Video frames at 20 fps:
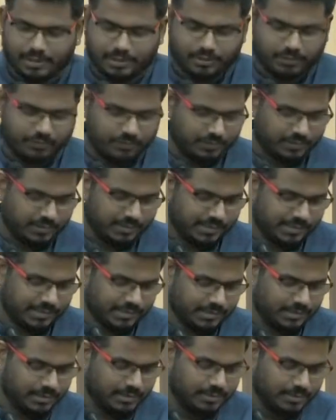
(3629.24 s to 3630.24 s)
Thank you for
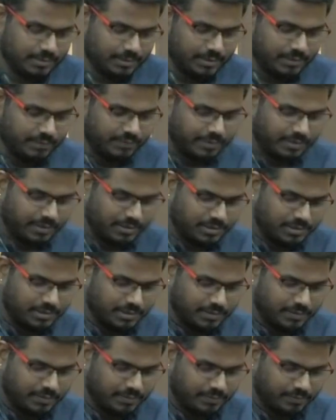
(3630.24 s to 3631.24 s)
this
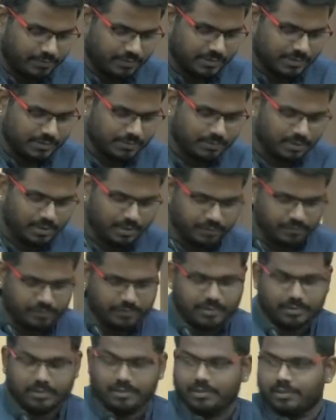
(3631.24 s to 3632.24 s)
invitation for this
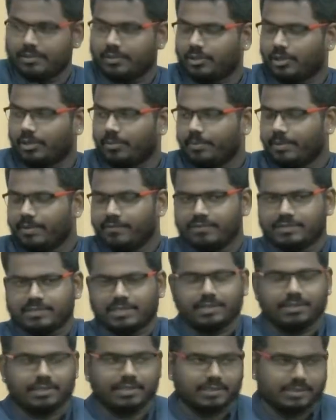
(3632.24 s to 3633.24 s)
wonderful topic, which
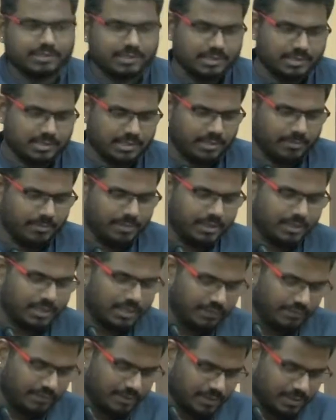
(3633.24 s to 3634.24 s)
I think is extremely
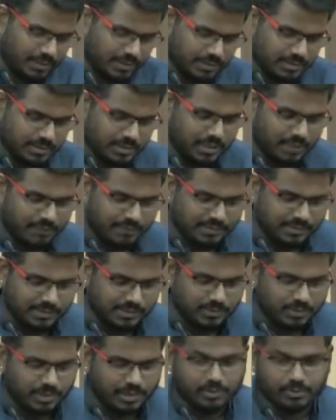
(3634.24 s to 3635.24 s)
relevant, and its relevance
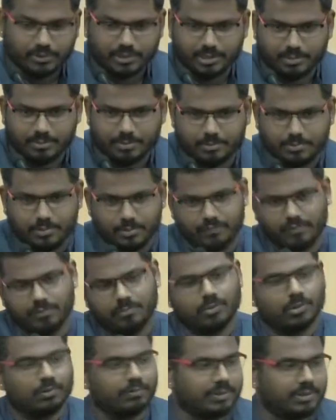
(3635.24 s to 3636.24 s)
is only going to be
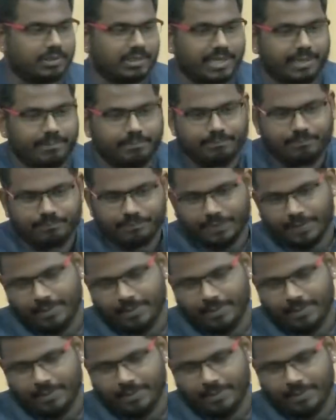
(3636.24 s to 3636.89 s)
proven more with time.